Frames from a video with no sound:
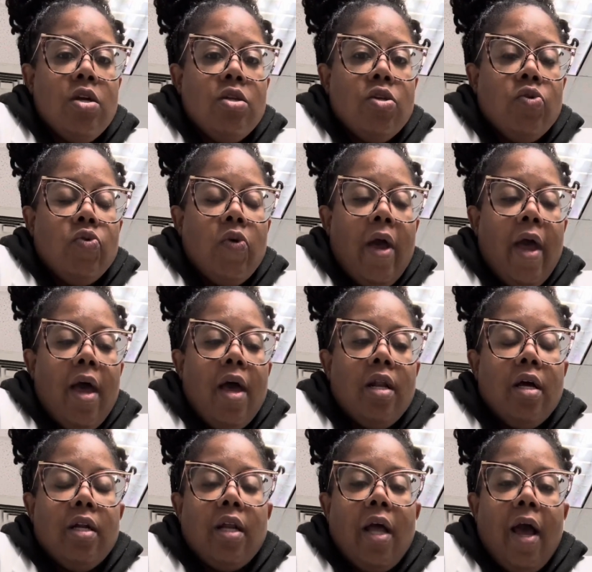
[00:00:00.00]
you had
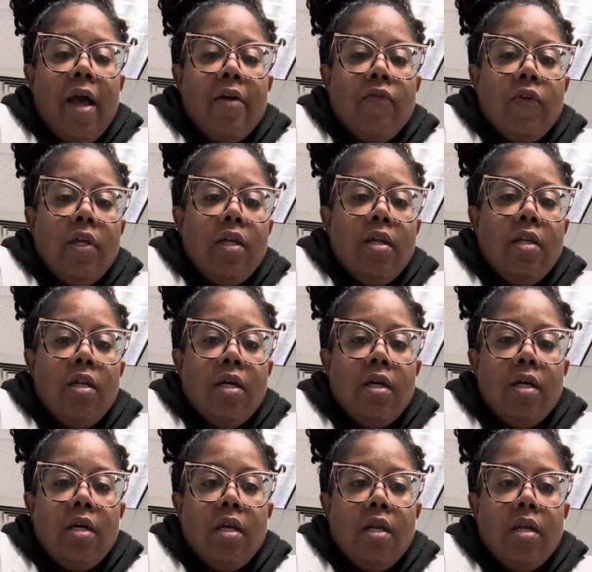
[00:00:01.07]
an IV
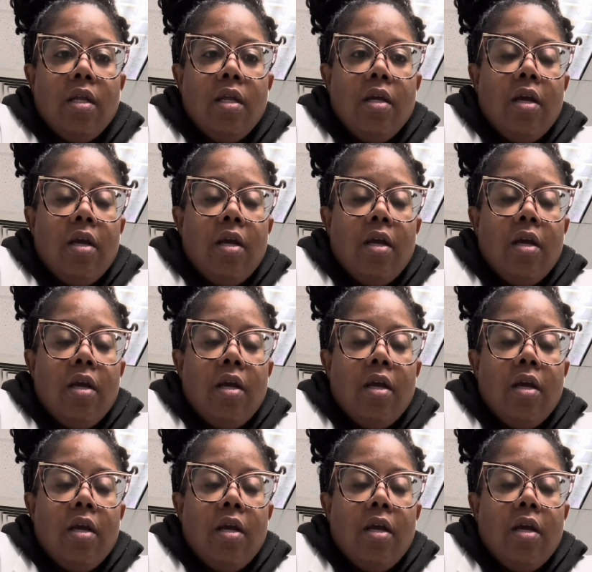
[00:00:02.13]
done?